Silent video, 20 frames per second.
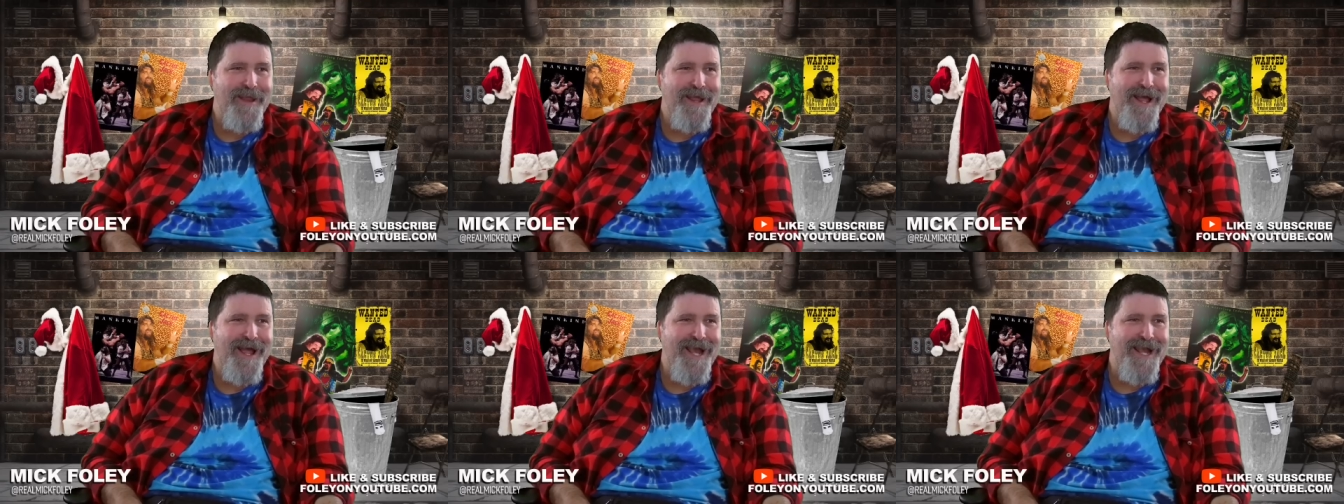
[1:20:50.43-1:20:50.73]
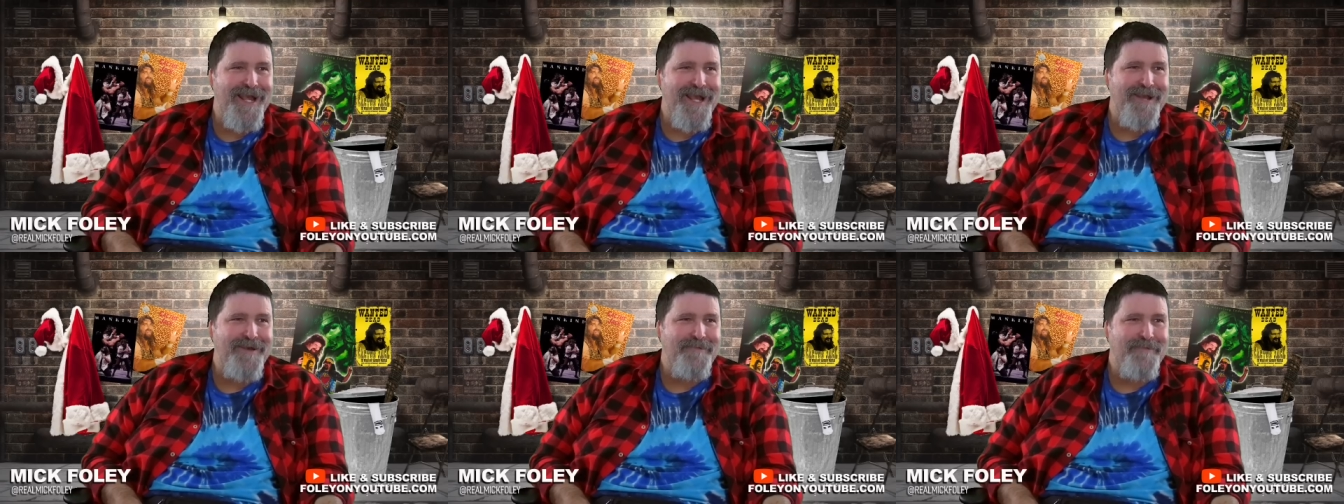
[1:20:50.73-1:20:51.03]

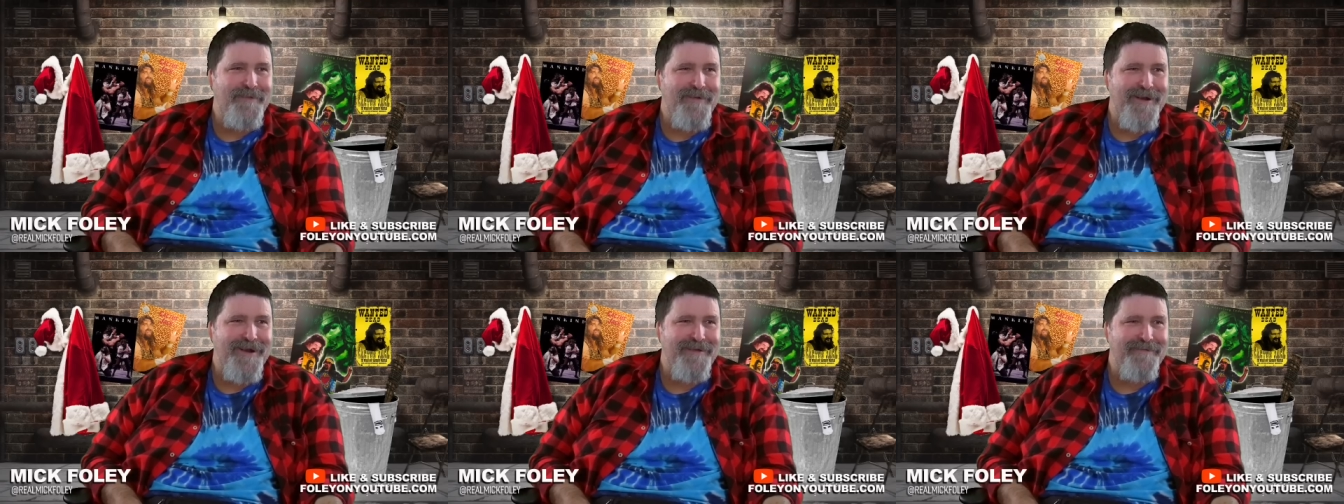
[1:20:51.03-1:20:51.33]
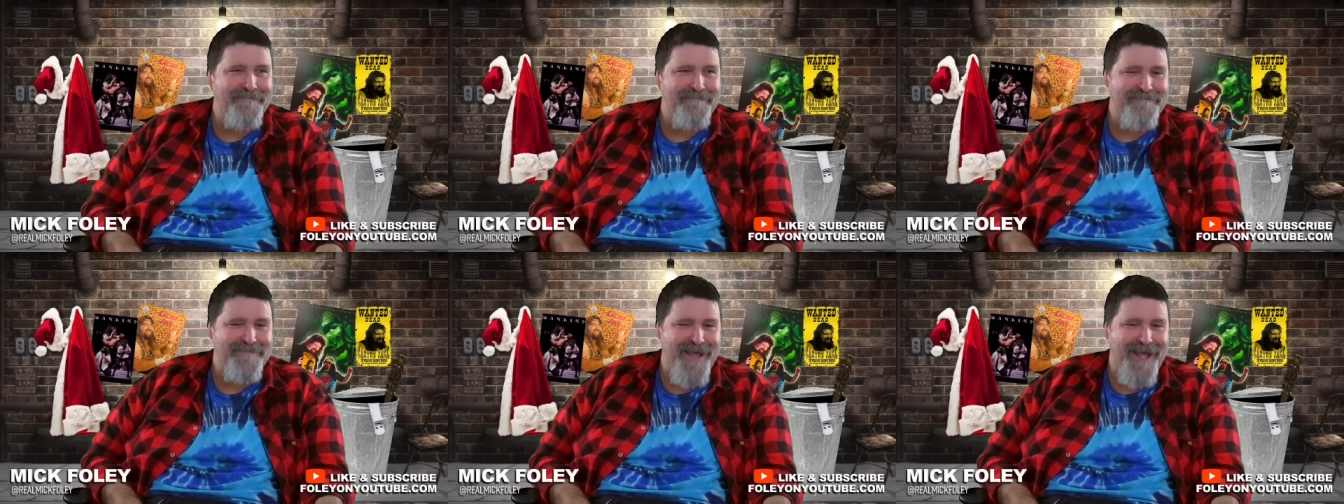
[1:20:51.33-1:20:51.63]
I didn't want
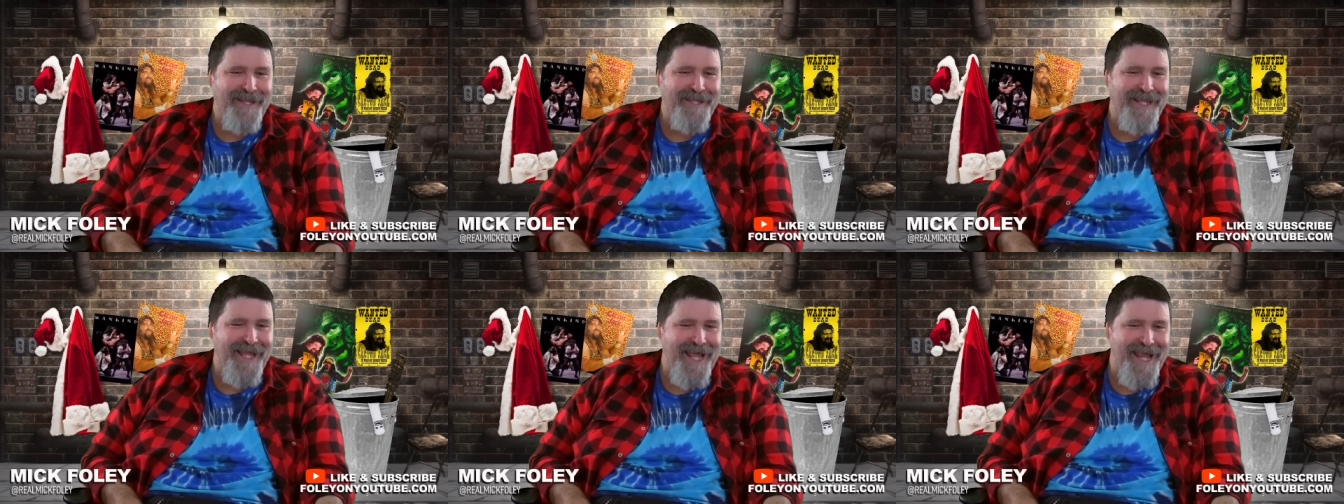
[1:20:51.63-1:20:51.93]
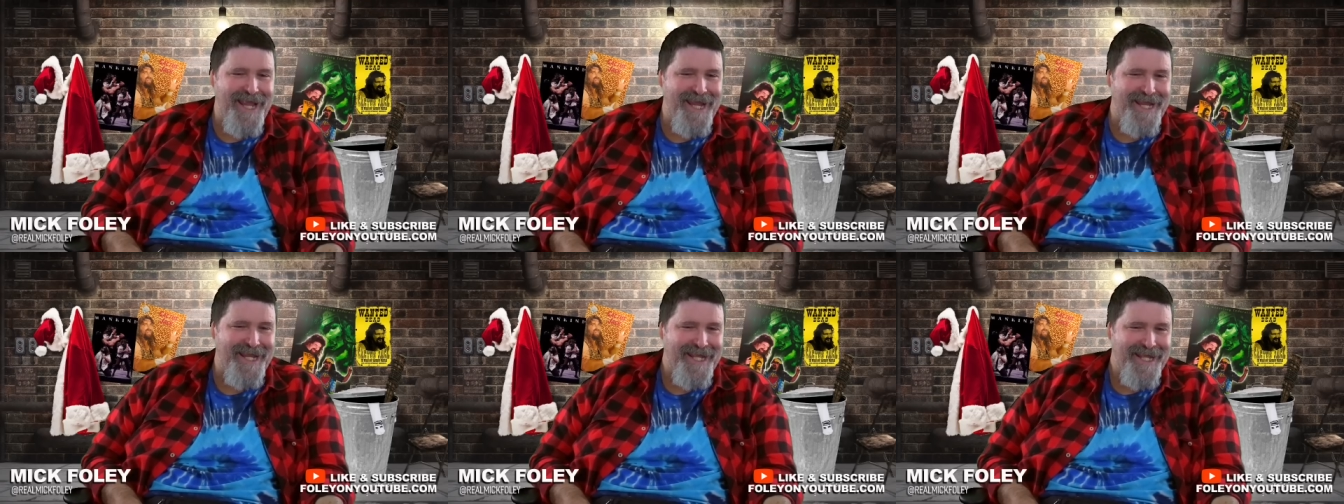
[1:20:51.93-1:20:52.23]
a
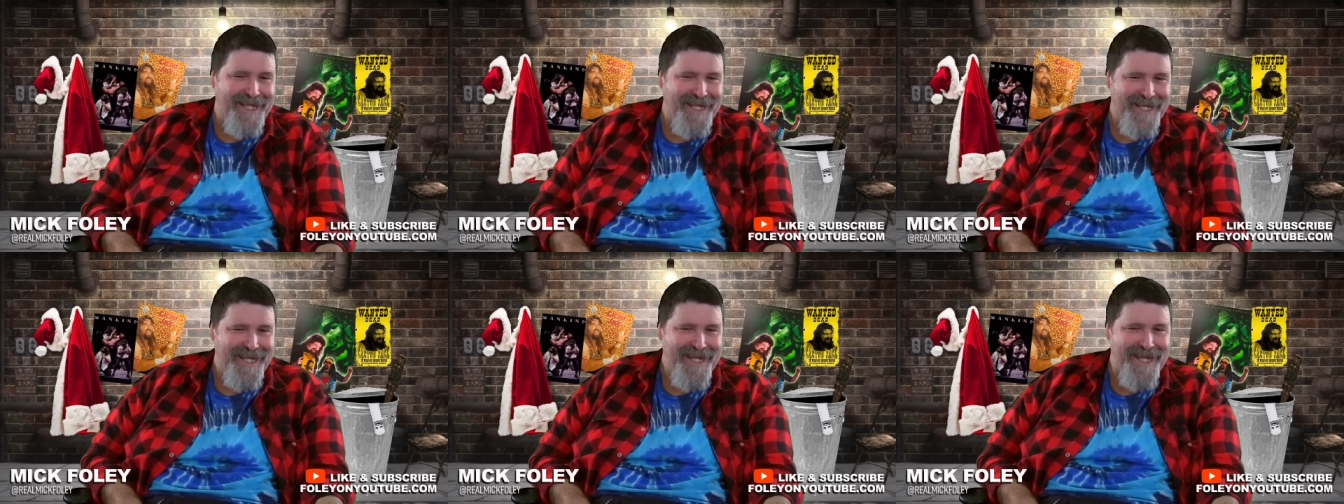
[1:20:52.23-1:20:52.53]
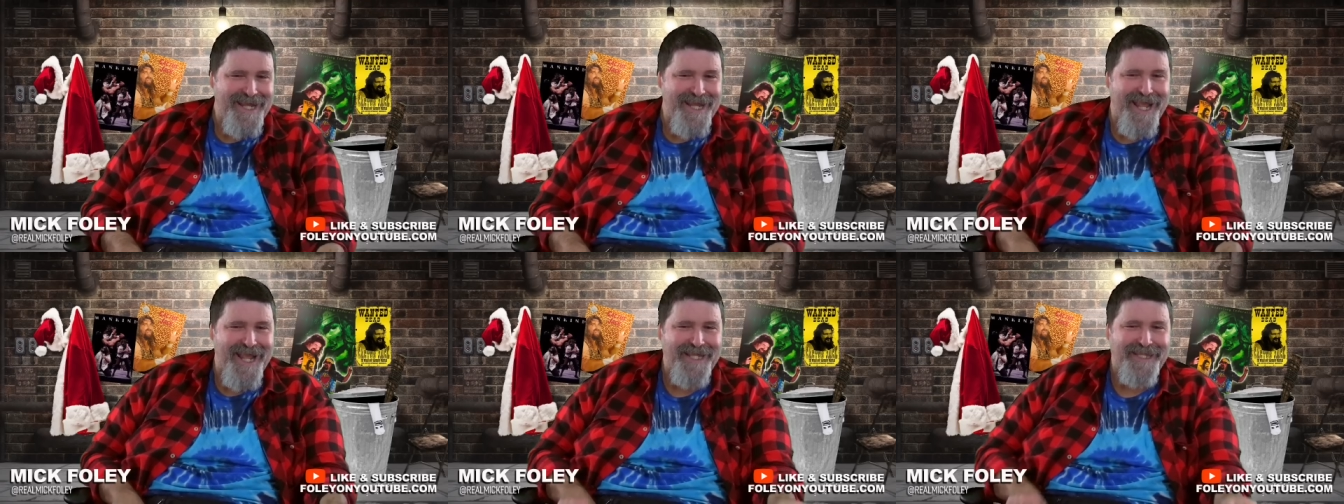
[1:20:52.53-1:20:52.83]
valet
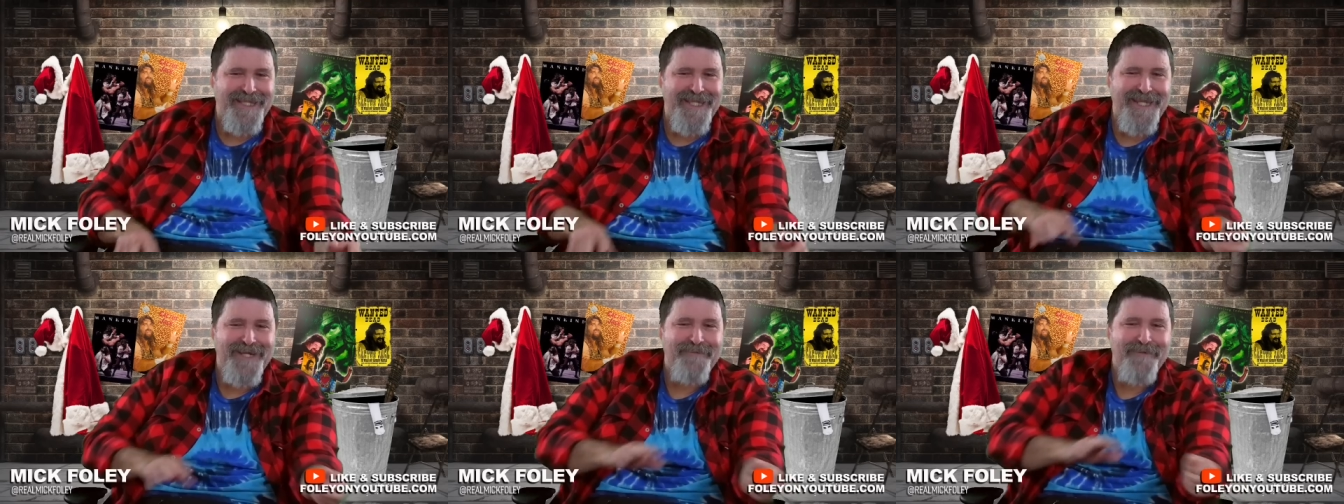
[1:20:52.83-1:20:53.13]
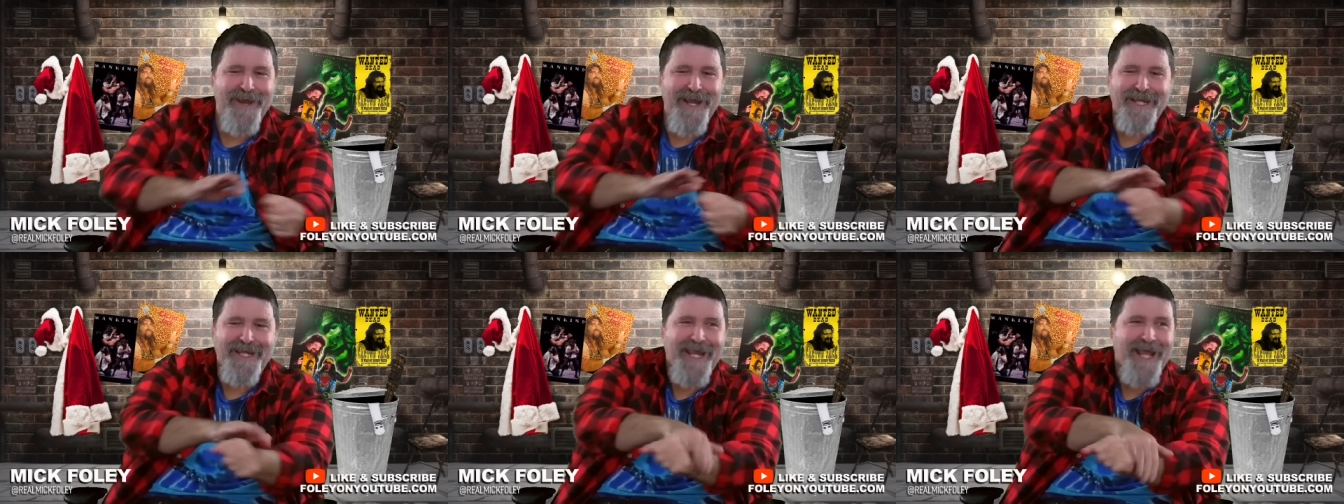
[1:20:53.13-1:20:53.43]
at the
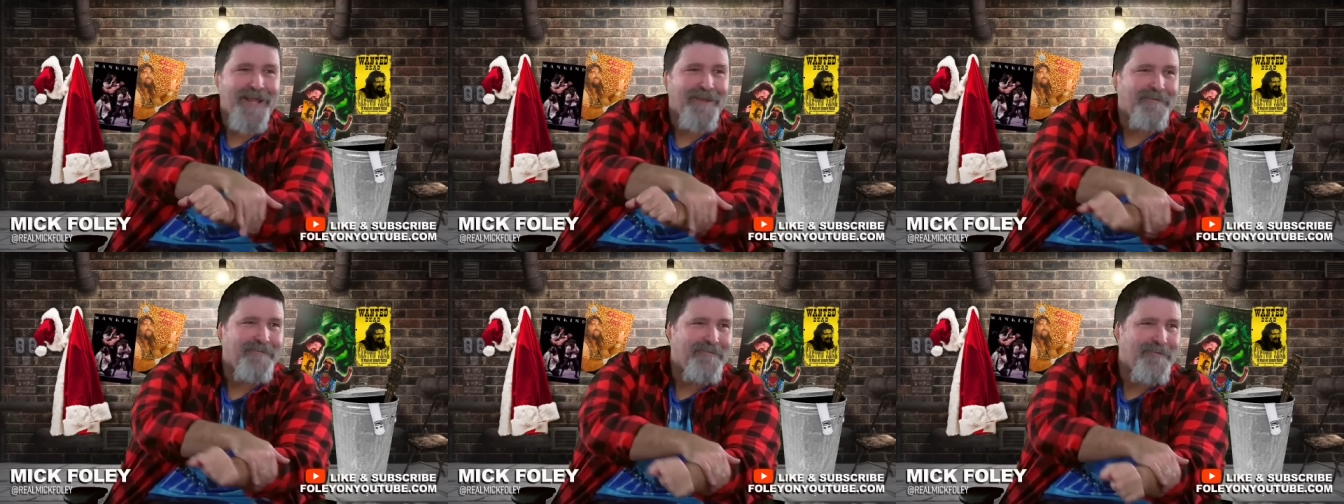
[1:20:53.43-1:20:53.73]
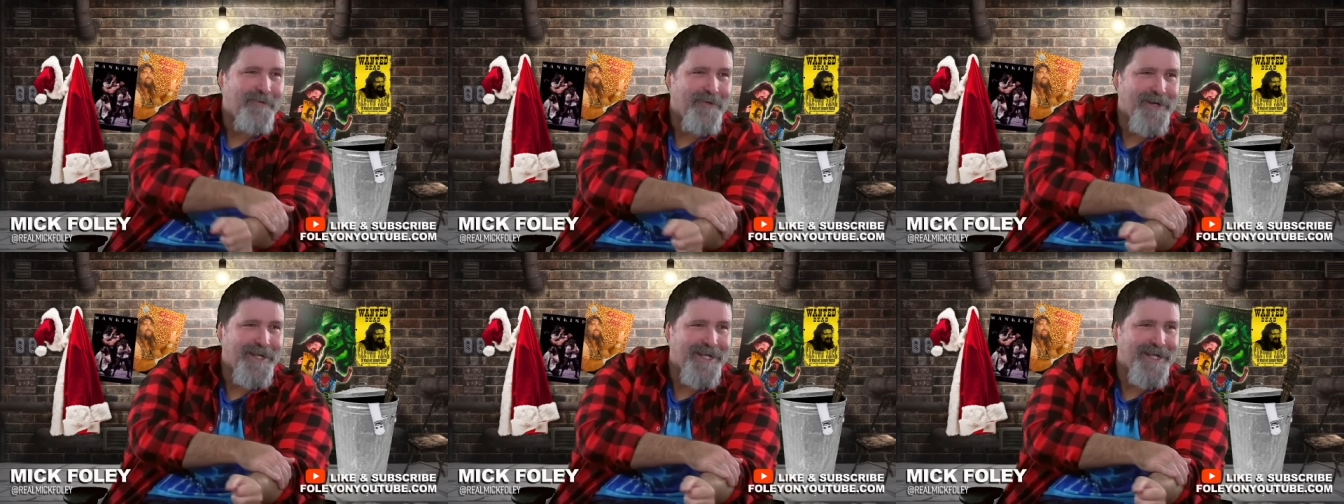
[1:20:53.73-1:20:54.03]
Grand
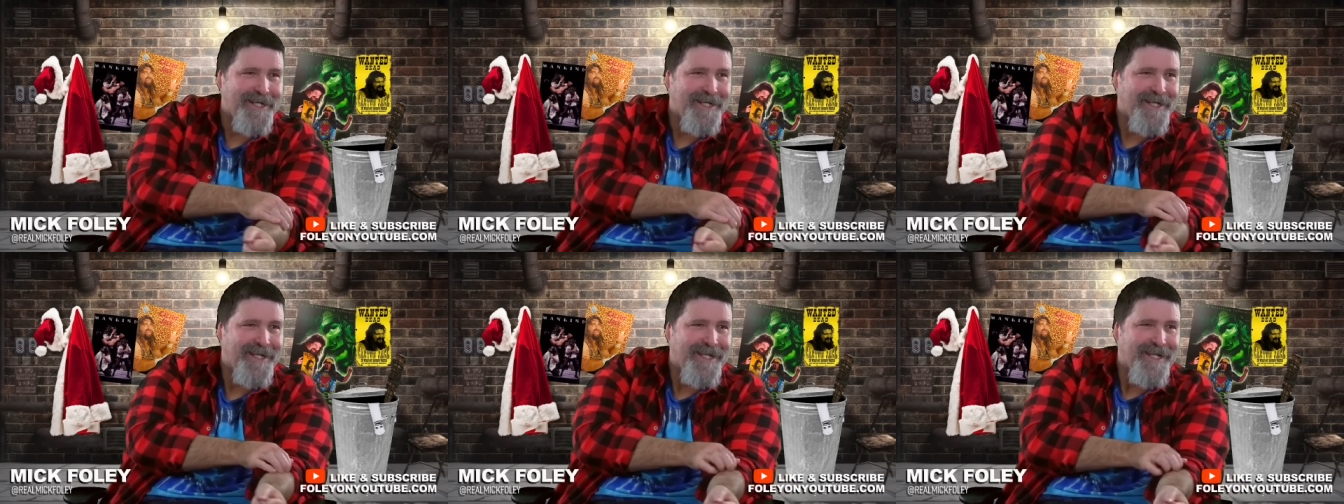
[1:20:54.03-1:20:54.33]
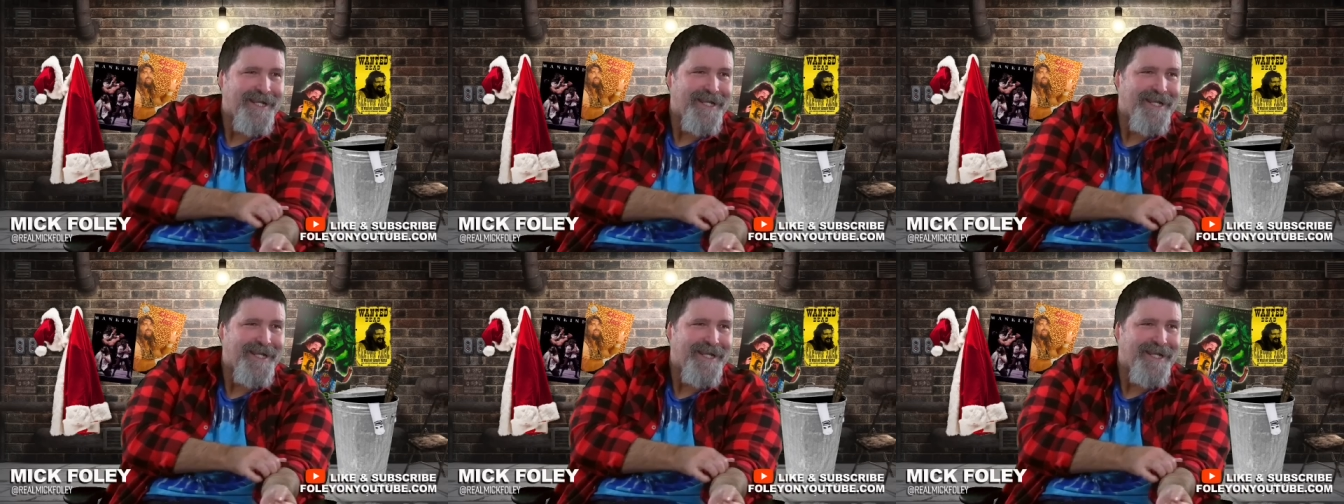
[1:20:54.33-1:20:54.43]
Californian.